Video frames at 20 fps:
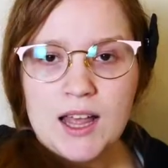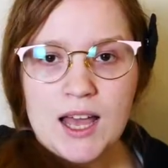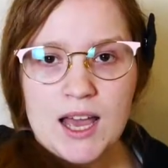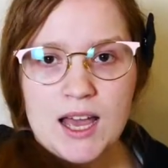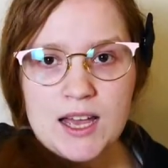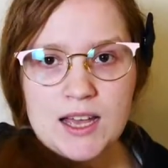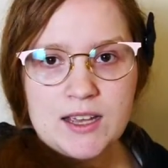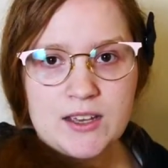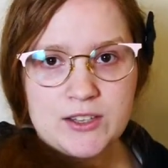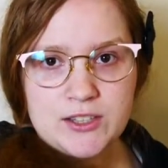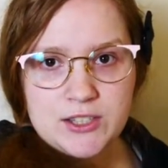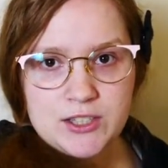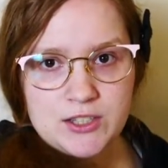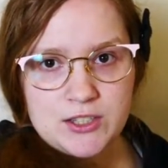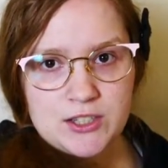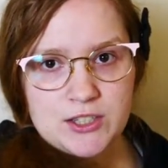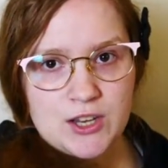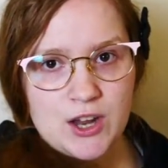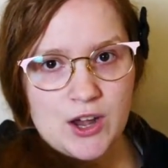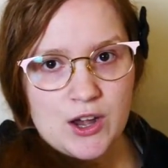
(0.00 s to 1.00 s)
I also
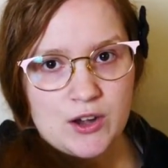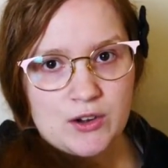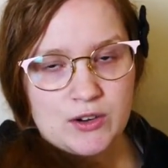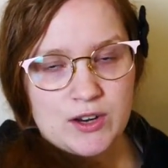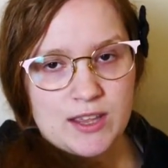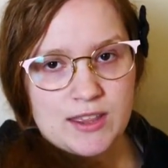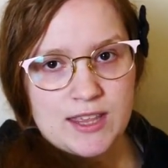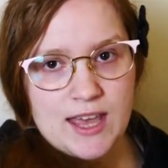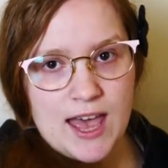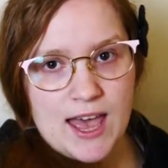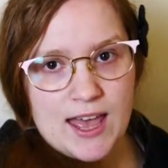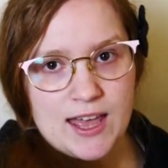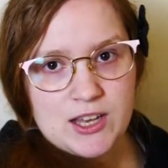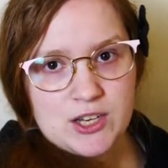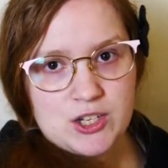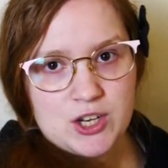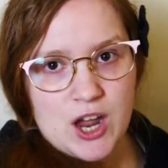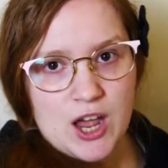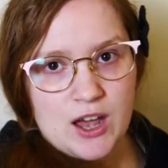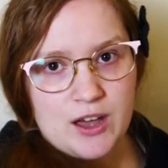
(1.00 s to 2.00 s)
sewed the
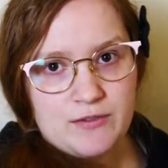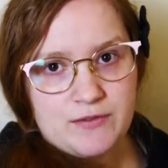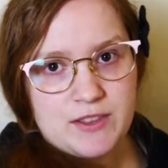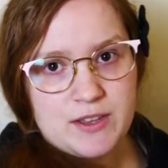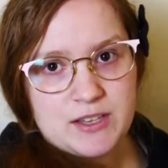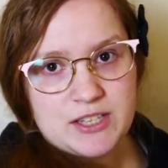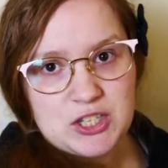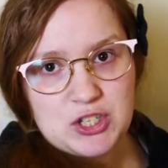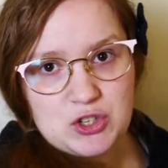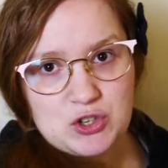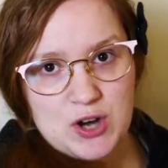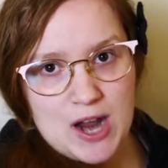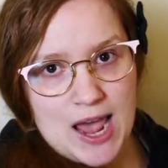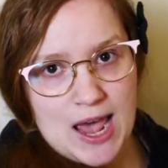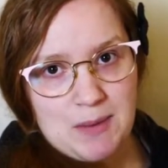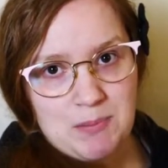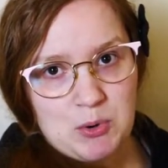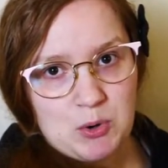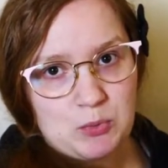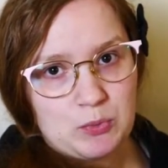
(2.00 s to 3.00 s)
edge of the
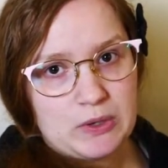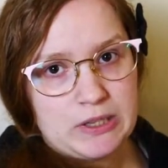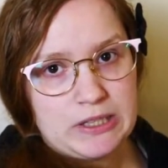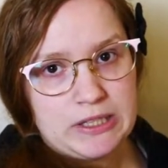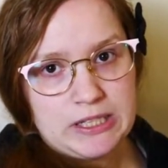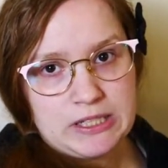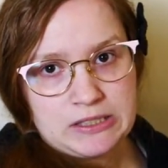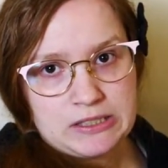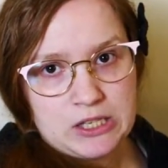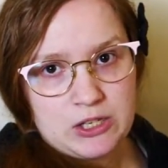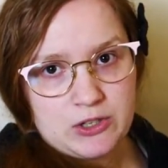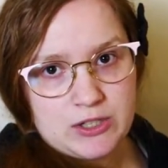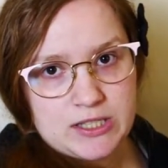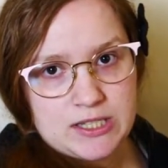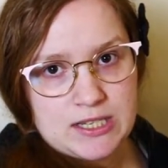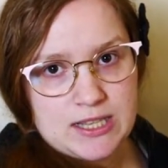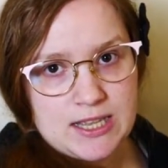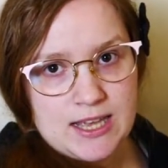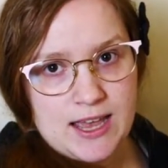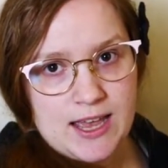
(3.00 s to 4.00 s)
strap really close
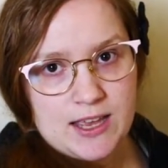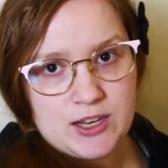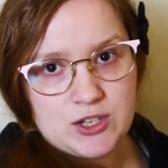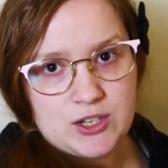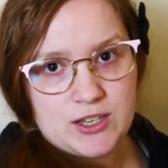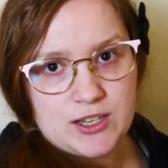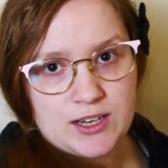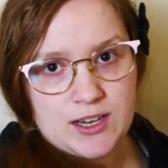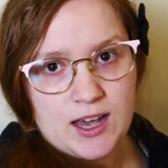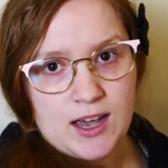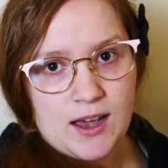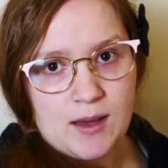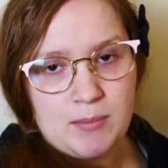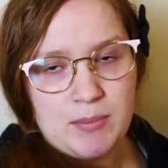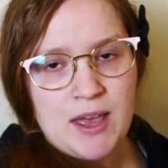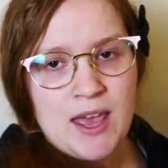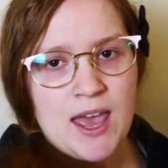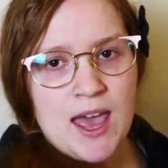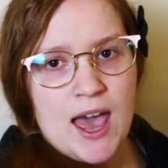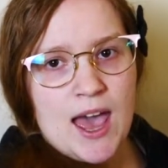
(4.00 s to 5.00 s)
to the edge of the
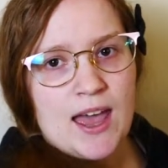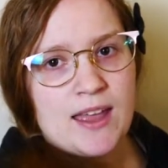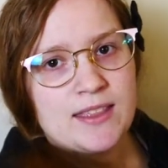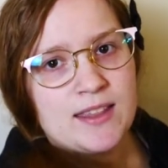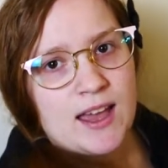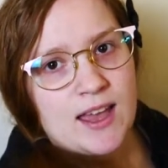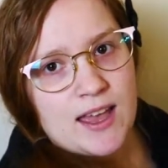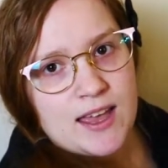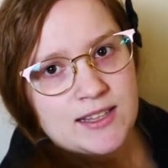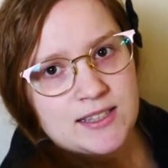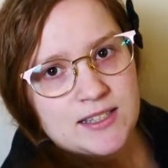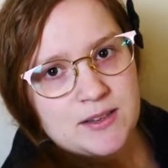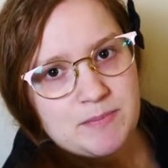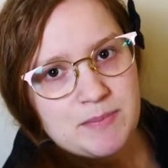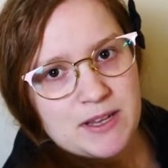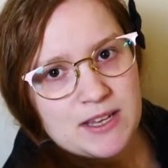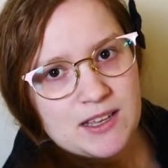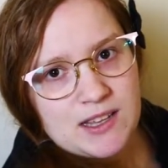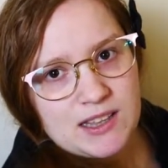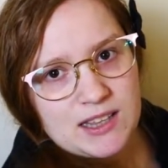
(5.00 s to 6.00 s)
cup, and that ends up
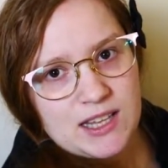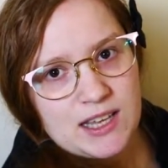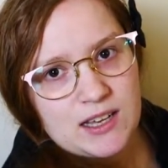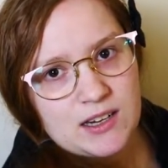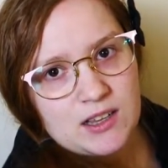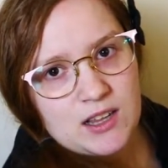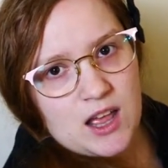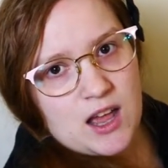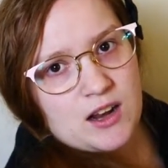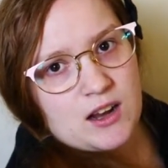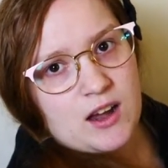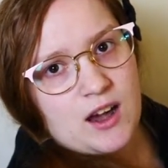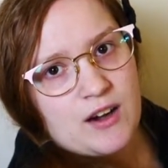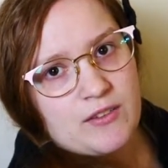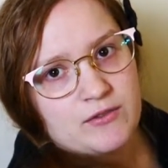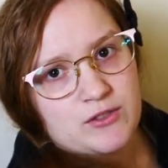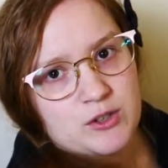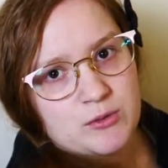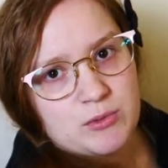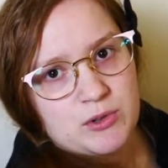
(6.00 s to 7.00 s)
being a little
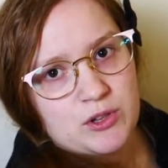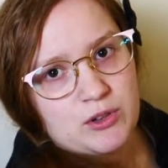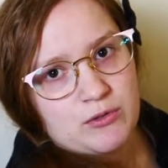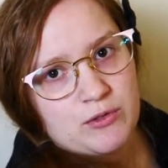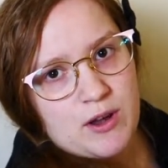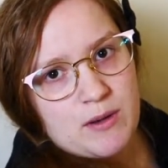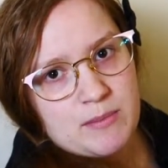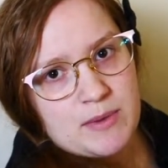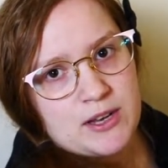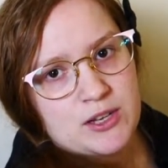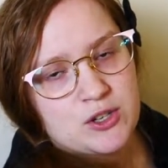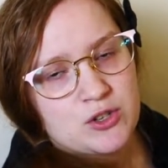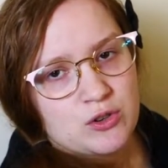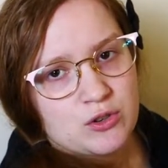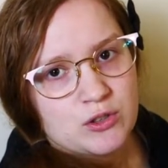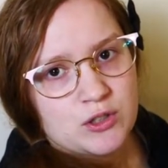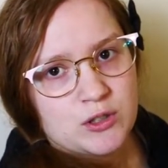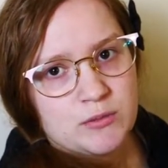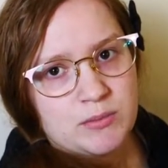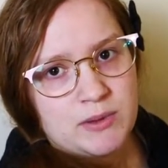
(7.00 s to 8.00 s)
uncomfortable around my
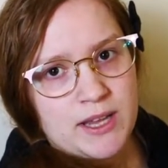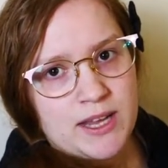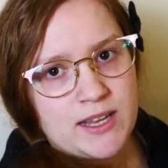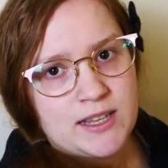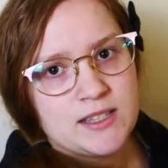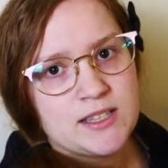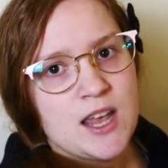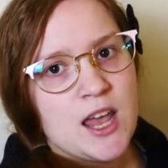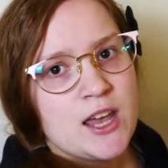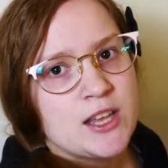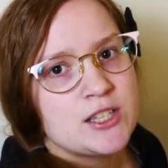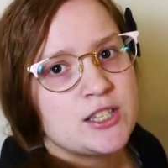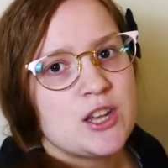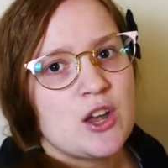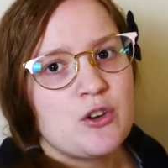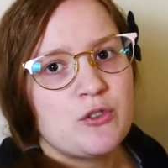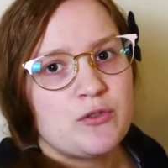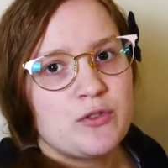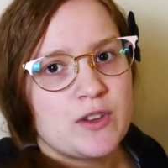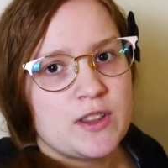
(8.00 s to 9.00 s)
shoulder blades,
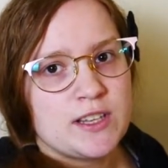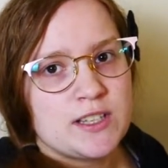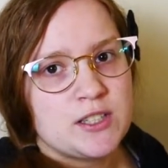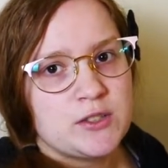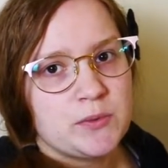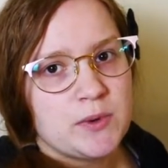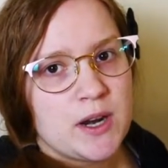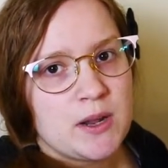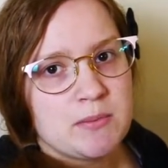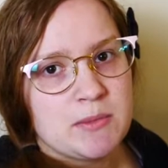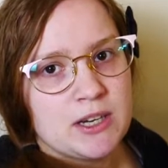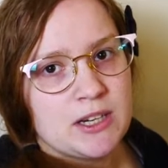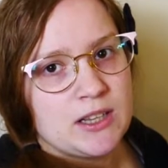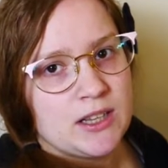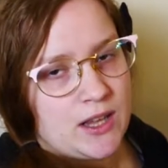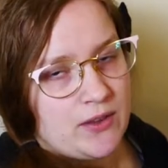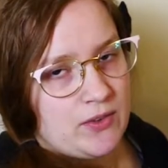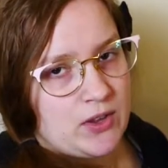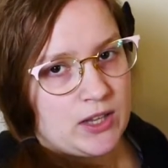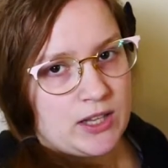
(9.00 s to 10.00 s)
so for this one I'm going to
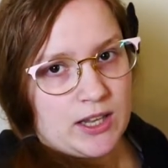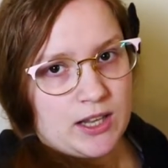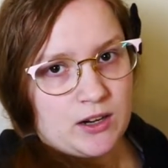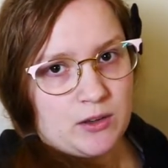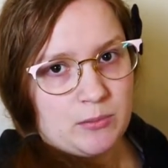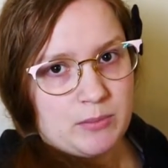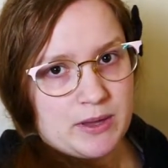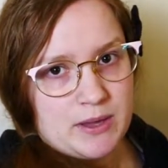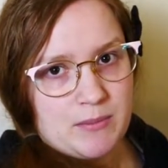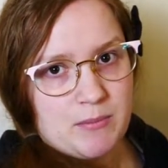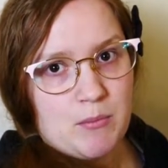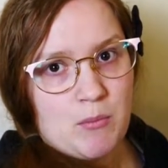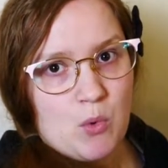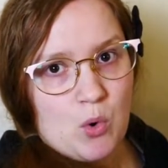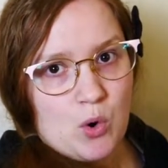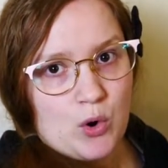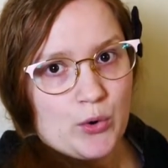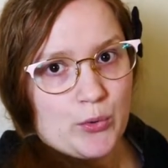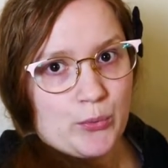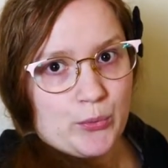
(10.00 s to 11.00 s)
leave a little bit
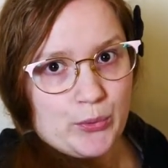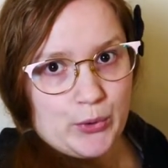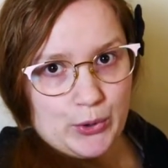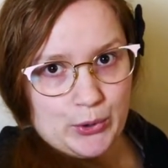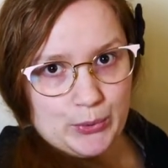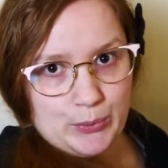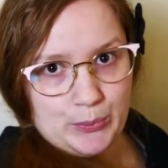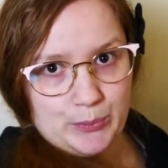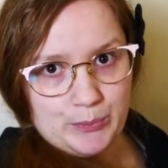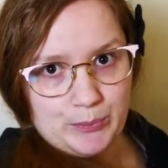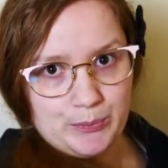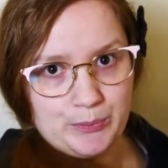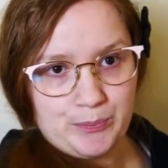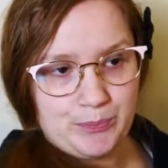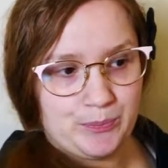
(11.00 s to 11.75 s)
more room.